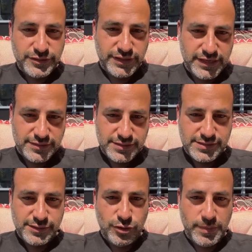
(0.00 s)
I do that to
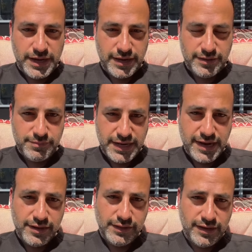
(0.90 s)
slow my
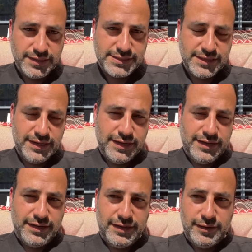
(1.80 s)
hair loss.
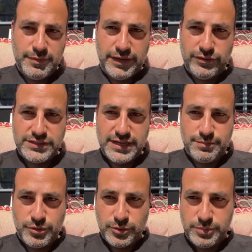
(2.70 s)
I don't
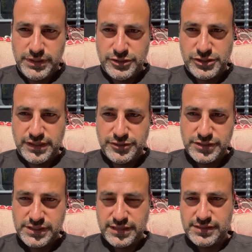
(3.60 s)
take Propecia. It
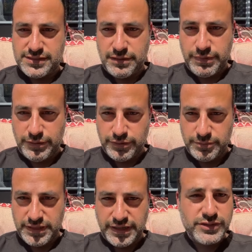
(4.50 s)
just didn't sit well
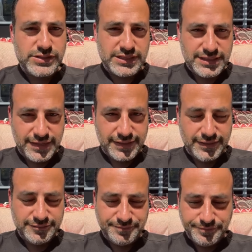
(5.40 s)
with me. I used to take
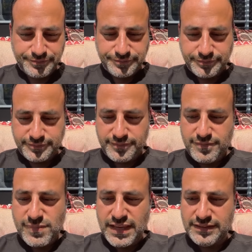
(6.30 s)
it.
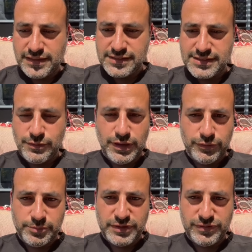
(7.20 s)
It didn't sit
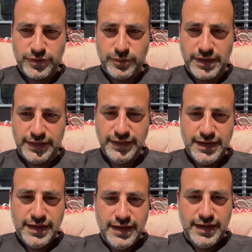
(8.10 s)
well with me for a while.
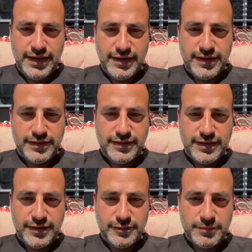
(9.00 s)
And
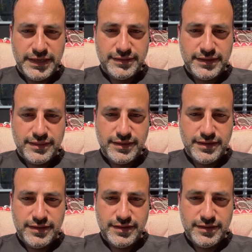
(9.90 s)
I did
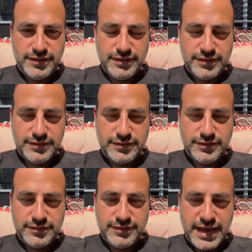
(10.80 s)
the
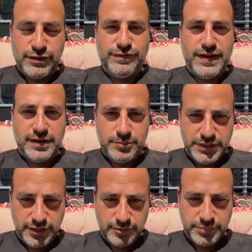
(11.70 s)
nanofat
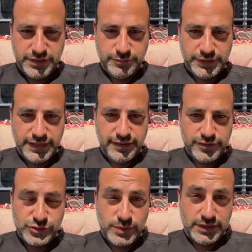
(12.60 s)
PRP with the
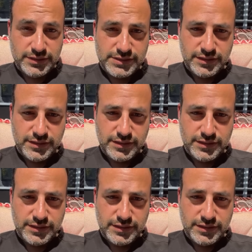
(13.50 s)
hair as well.